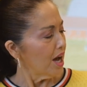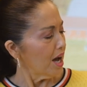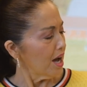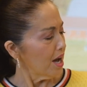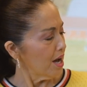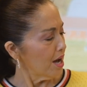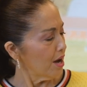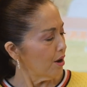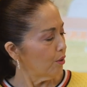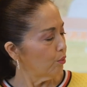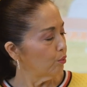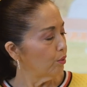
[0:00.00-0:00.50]

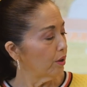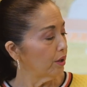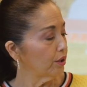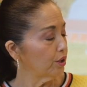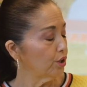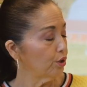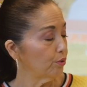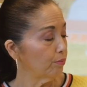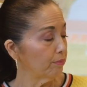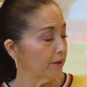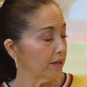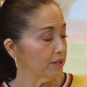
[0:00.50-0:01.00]
Uh, well,
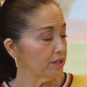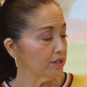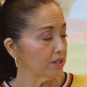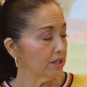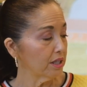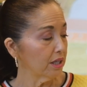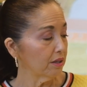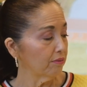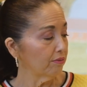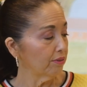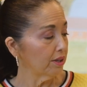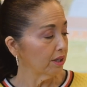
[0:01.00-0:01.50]
you must
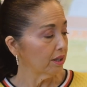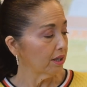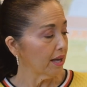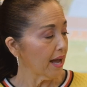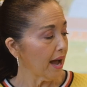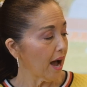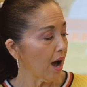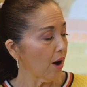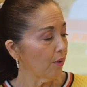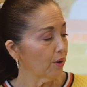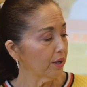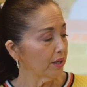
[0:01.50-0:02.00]
give the
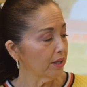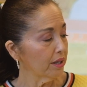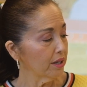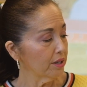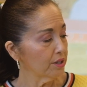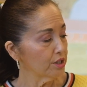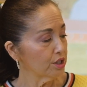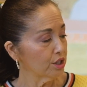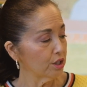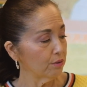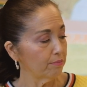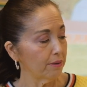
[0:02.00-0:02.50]
cow a
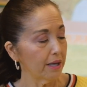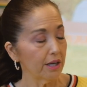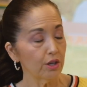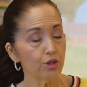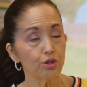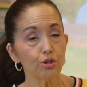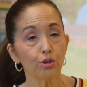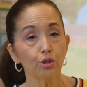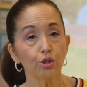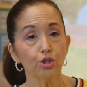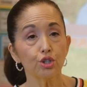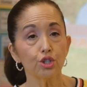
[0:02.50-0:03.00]
kiss to make
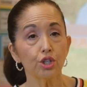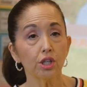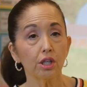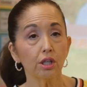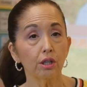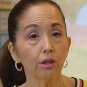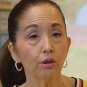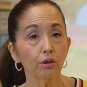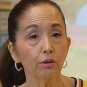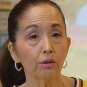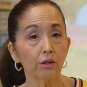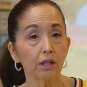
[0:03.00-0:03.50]
sure she
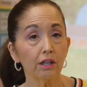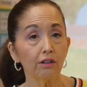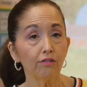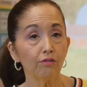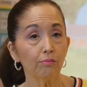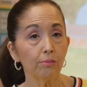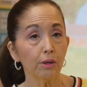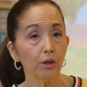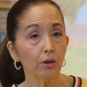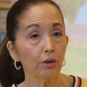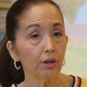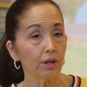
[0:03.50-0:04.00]
can give
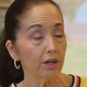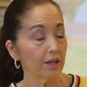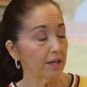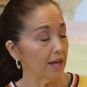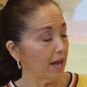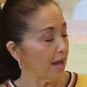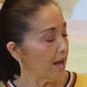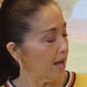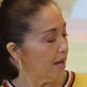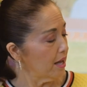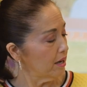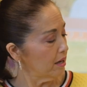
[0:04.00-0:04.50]
milk
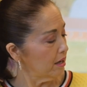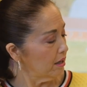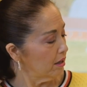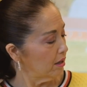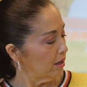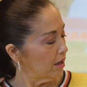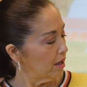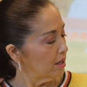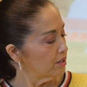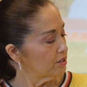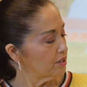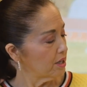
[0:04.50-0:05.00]
again,"
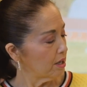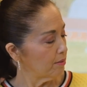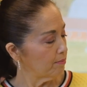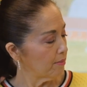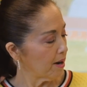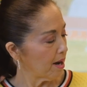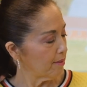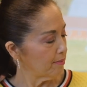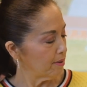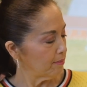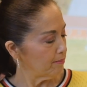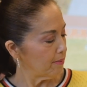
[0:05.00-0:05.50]
said
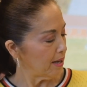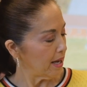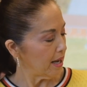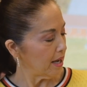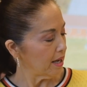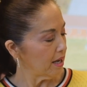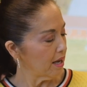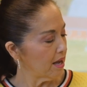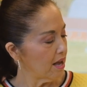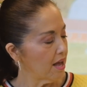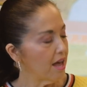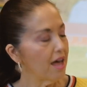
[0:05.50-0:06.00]
Mama
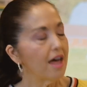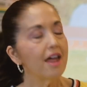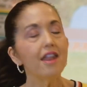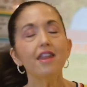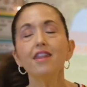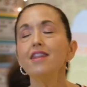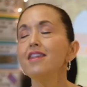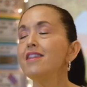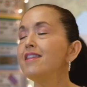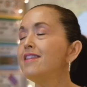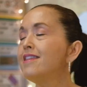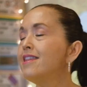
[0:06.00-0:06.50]
May.
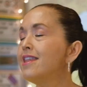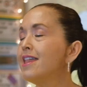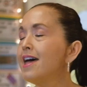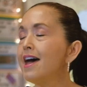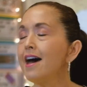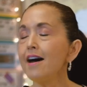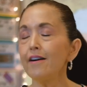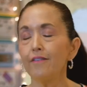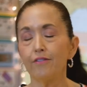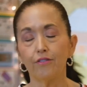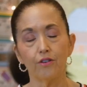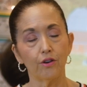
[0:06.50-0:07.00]

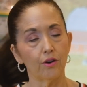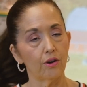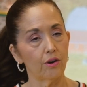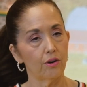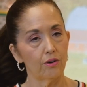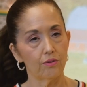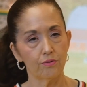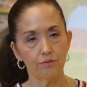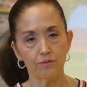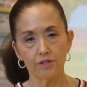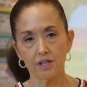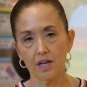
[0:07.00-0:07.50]
"Never,"
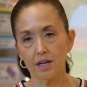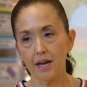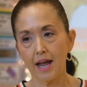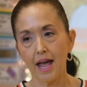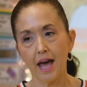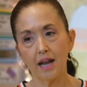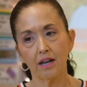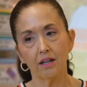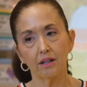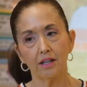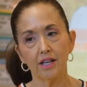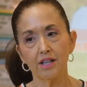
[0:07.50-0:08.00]
said
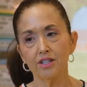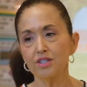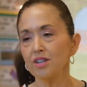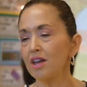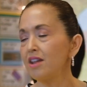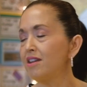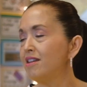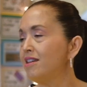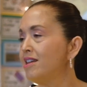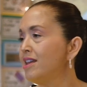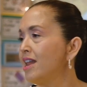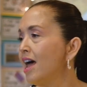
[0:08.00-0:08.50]

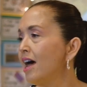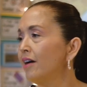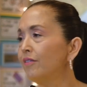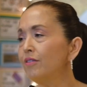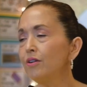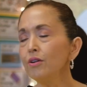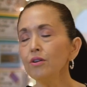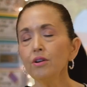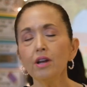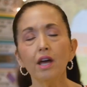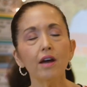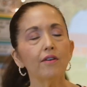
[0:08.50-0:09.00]
Annalisa.
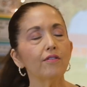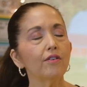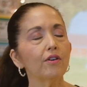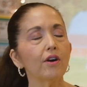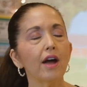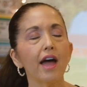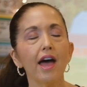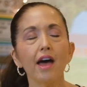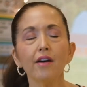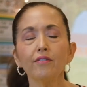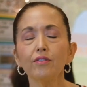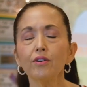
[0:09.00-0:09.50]
"Never, never,
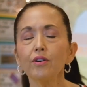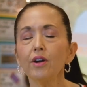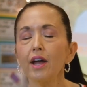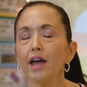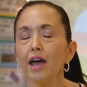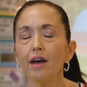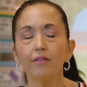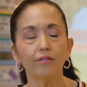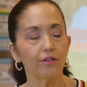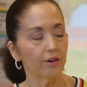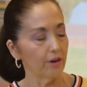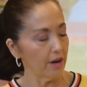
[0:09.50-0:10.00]
ever,
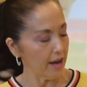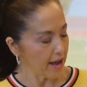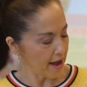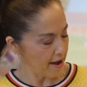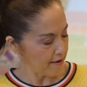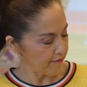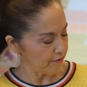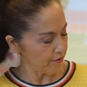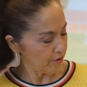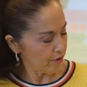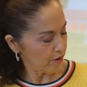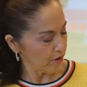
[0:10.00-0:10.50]
ever,
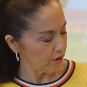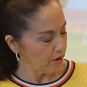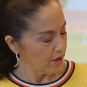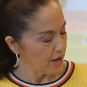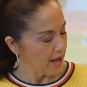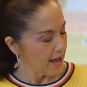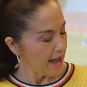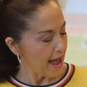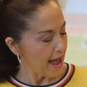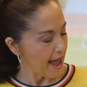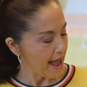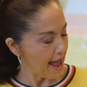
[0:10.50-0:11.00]
ever."
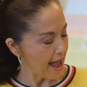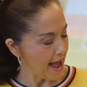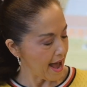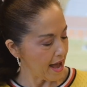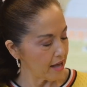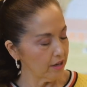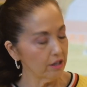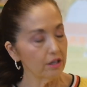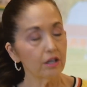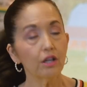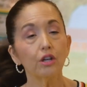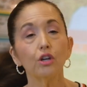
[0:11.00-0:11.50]

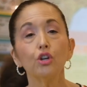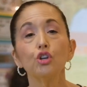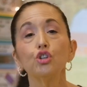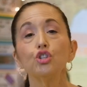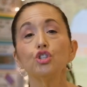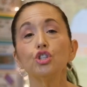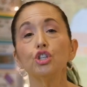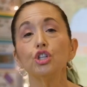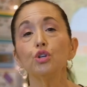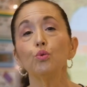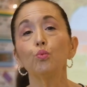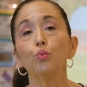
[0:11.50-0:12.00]
And
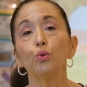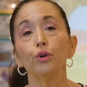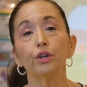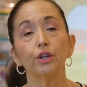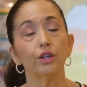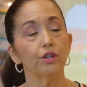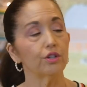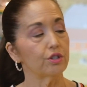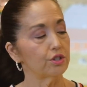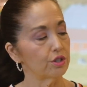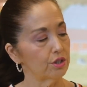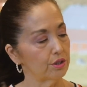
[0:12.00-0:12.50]
she
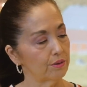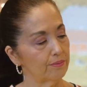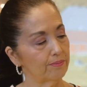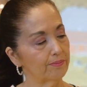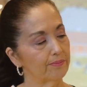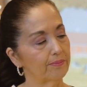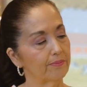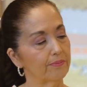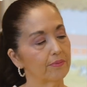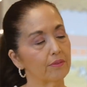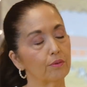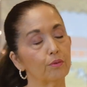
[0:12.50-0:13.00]
wouldn't.
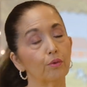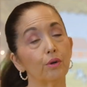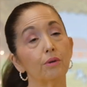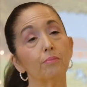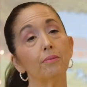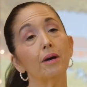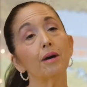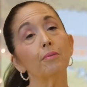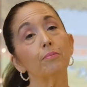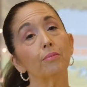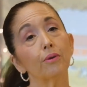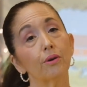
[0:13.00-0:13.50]

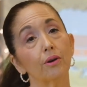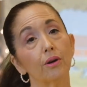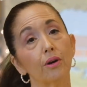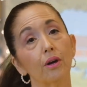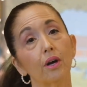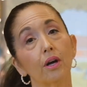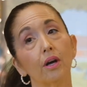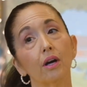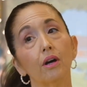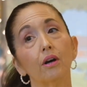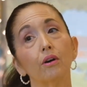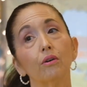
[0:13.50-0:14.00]

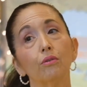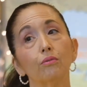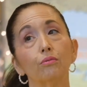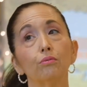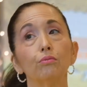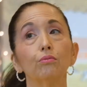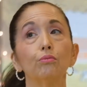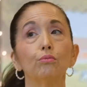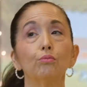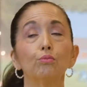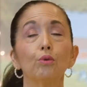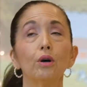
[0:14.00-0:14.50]
Remember,
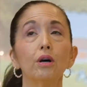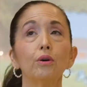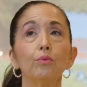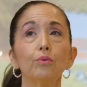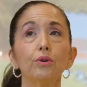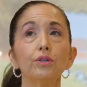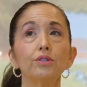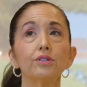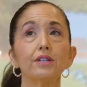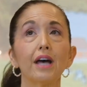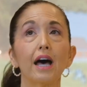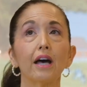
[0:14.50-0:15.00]
what
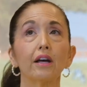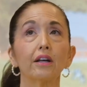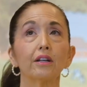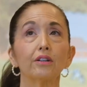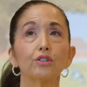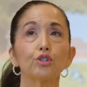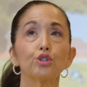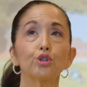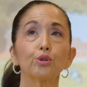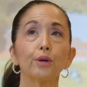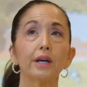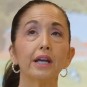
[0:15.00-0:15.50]
was that
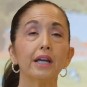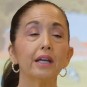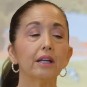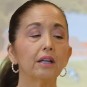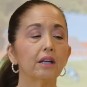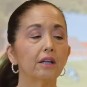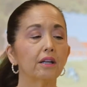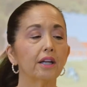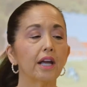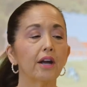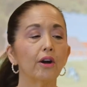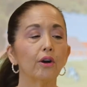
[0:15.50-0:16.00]

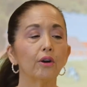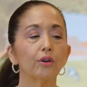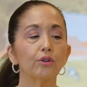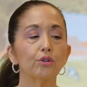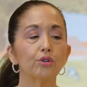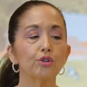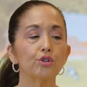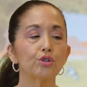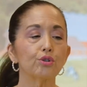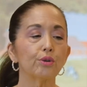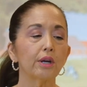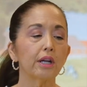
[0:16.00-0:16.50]
trait,
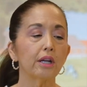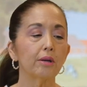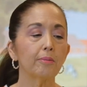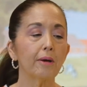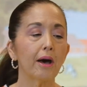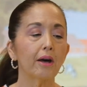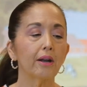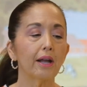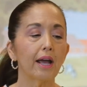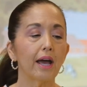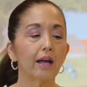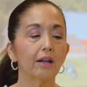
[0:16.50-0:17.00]
character trait
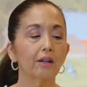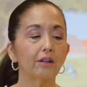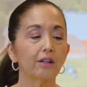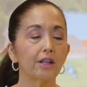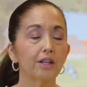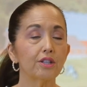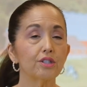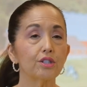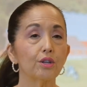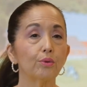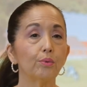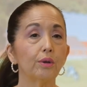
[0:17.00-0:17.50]
about
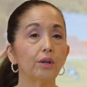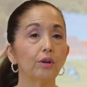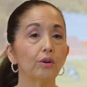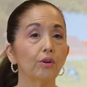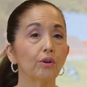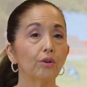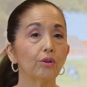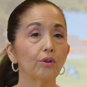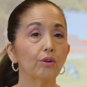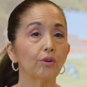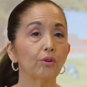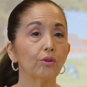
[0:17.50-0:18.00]
Annalisa we
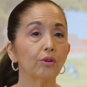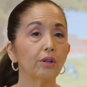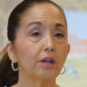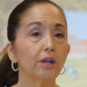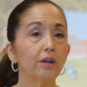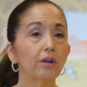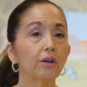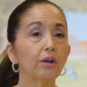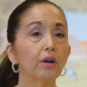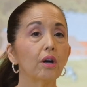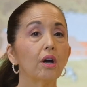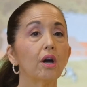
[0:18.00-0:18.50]
heard
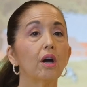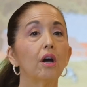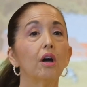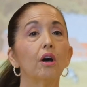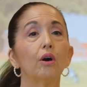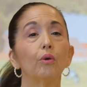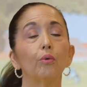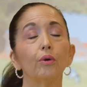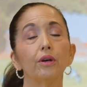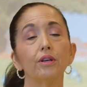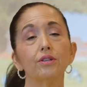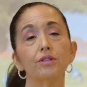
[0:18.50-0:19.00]
earlier?
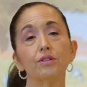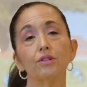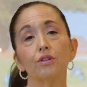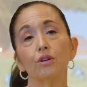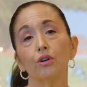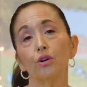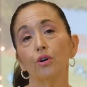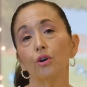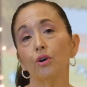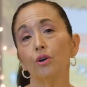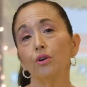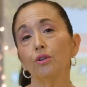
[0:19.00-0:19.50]
We
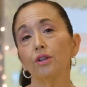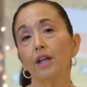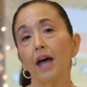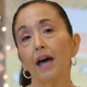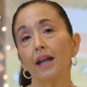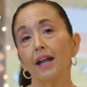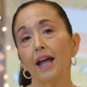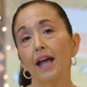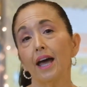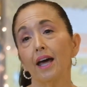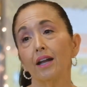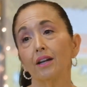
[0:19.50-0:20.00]
heard
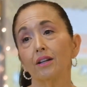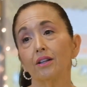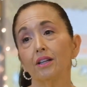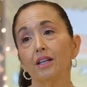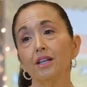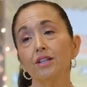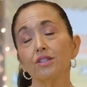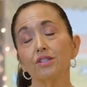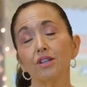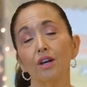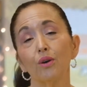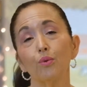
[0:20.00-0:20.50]
that
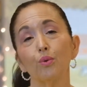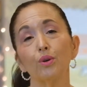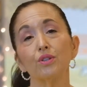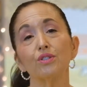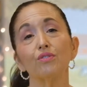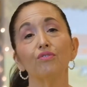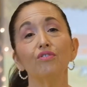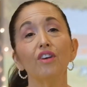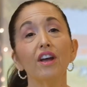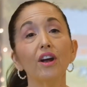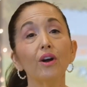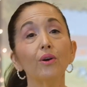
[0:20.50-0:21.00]
Annalisa
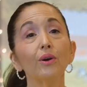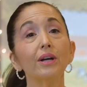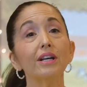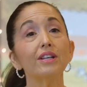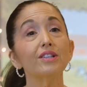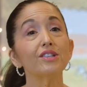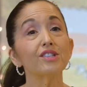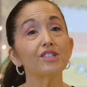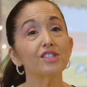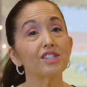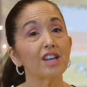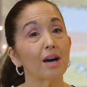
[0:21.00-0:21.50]
was very
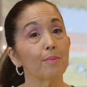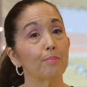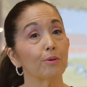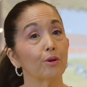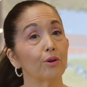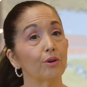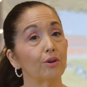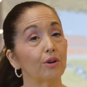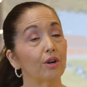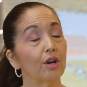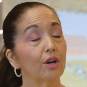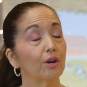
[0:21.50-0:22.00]

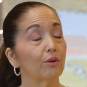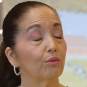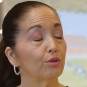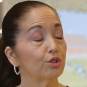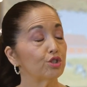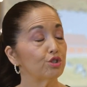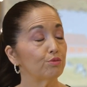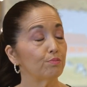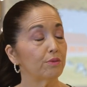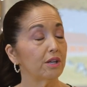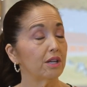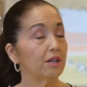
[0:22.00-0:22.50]
stubborn,
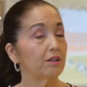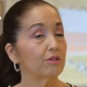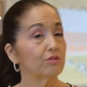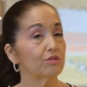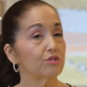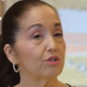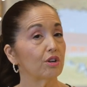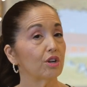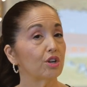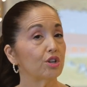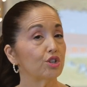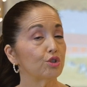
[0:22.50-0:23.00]
which means
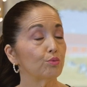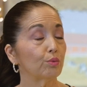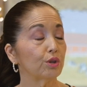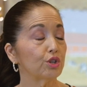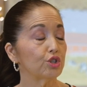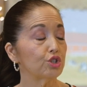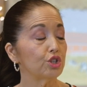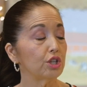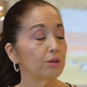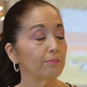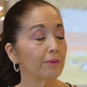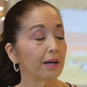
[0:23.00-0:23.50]
when
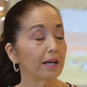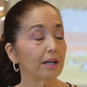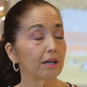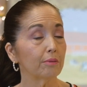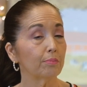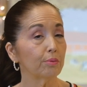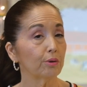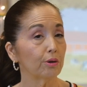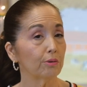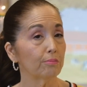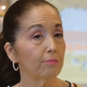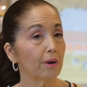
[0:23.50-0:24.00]
she made
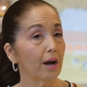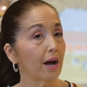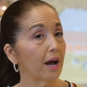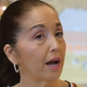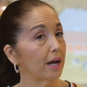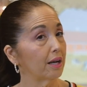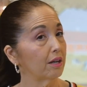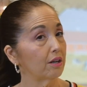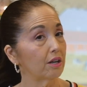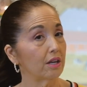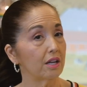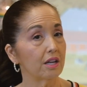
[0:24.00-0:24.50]
up her
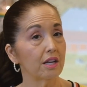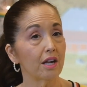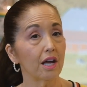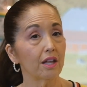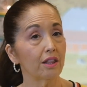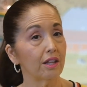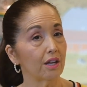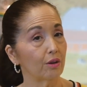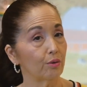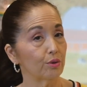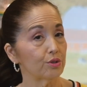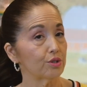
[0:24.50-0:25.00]
mind,
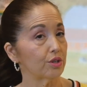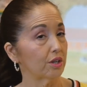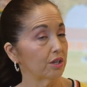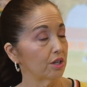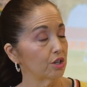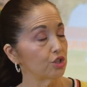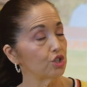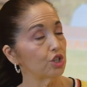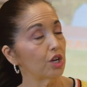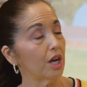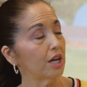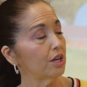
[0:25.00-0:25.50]
nothing was going
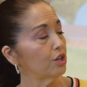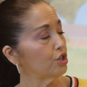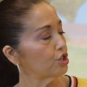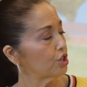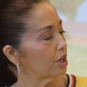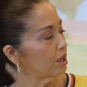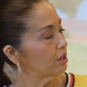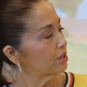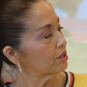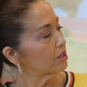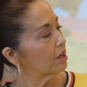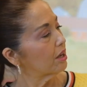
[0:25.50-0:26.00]
to change
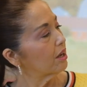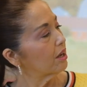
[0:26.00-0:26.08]
it.